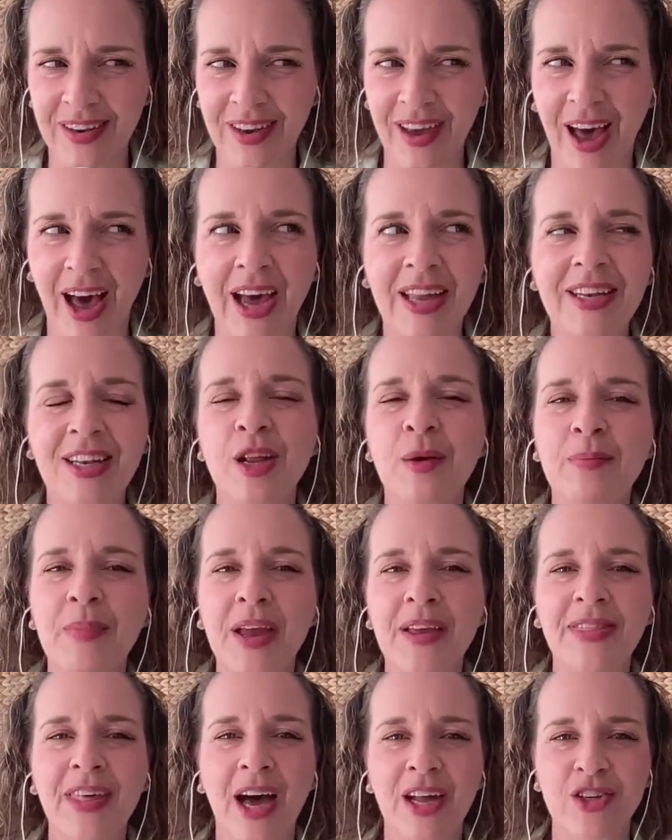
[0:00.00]
I didn't
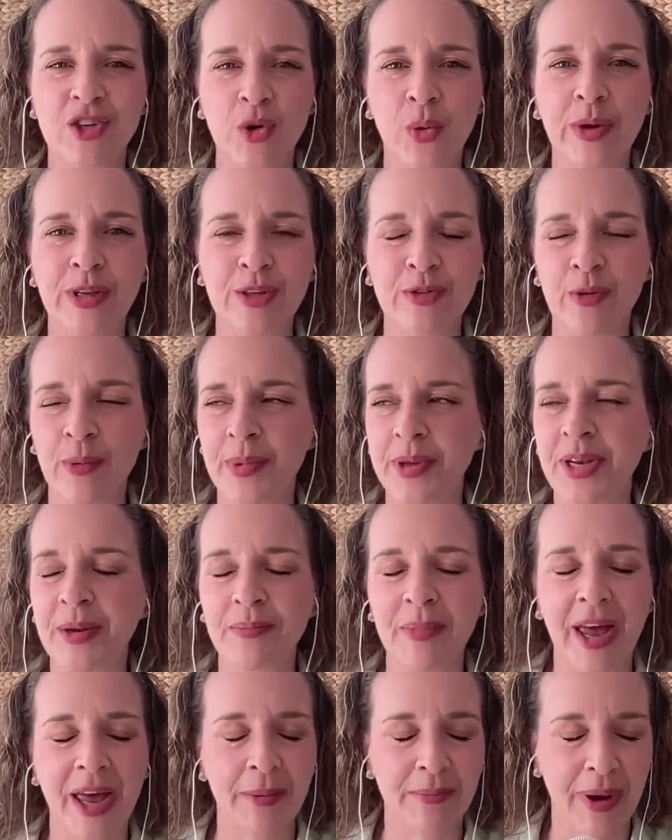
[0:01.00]
make that choice from
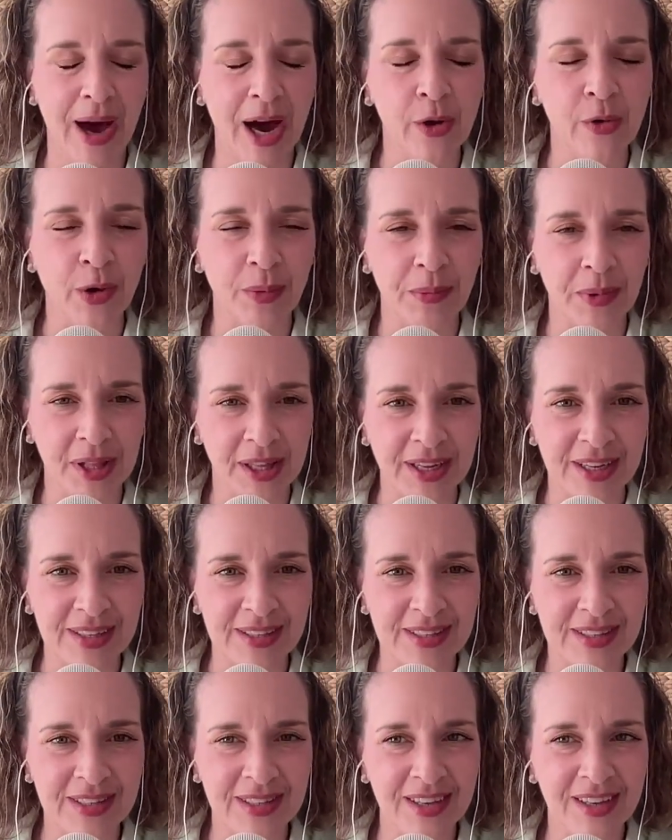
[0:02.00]
an empowered
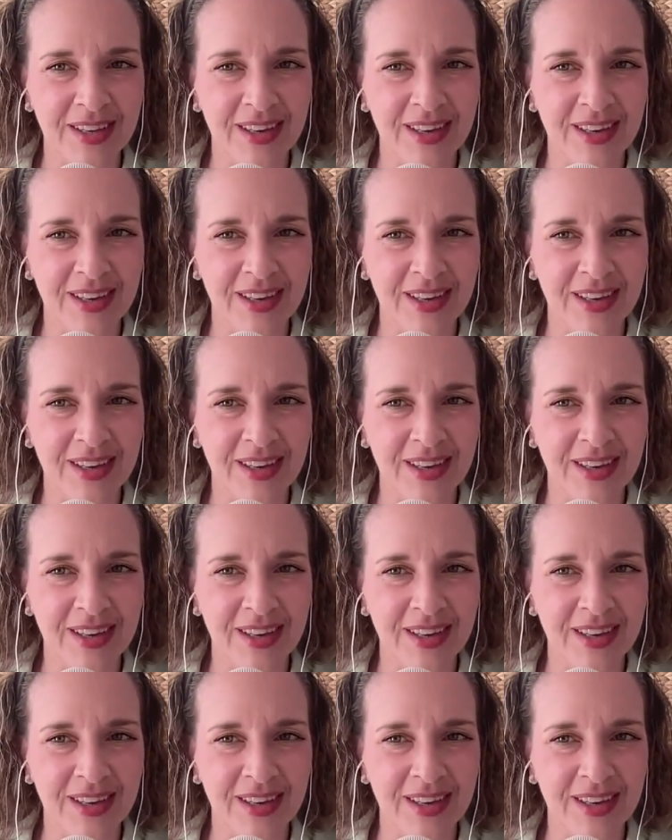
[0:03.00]
place.